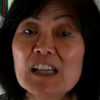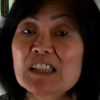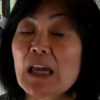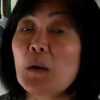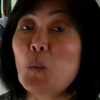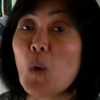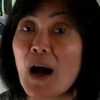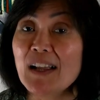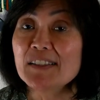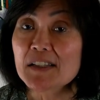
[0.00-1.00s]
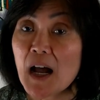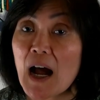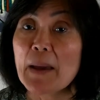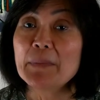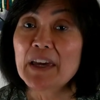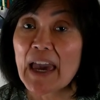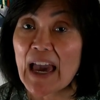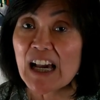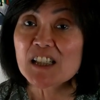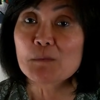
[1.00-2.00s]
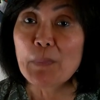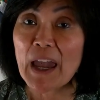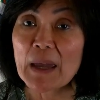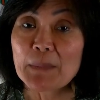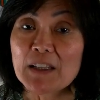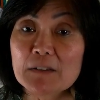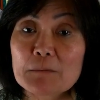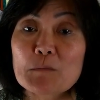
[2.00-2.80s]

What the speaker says: is a one-time cash payment